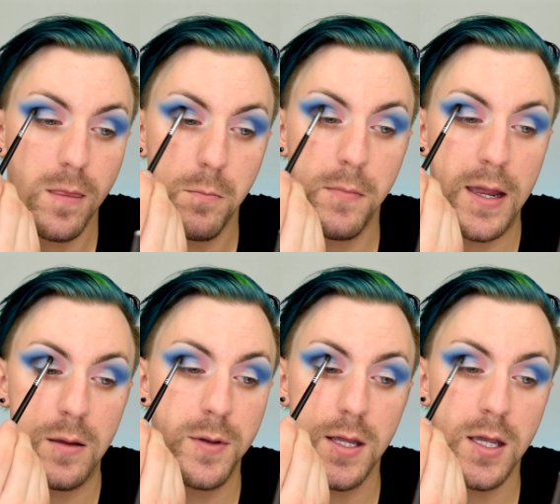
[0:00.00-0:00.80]

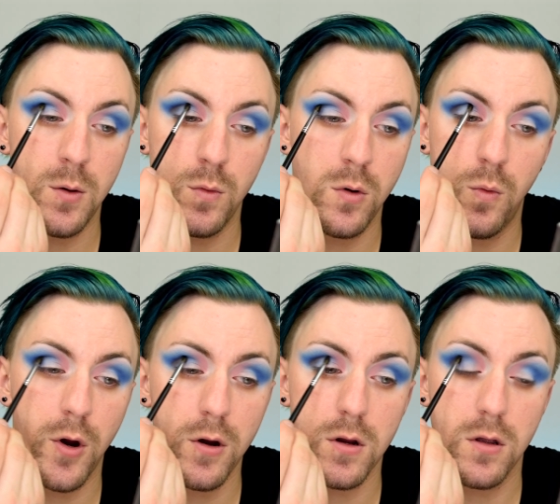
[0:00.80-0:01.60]
Maybe it will
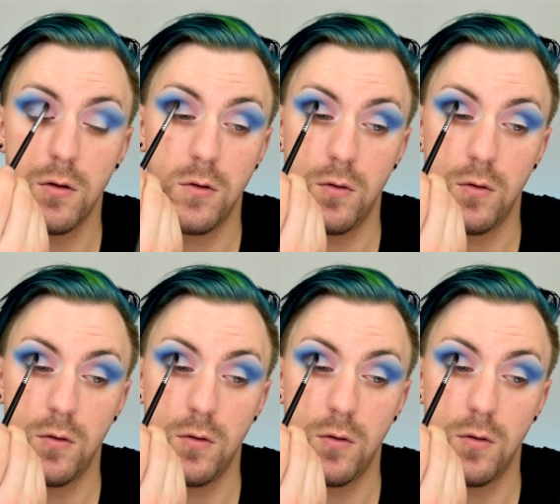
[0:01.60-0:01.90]
work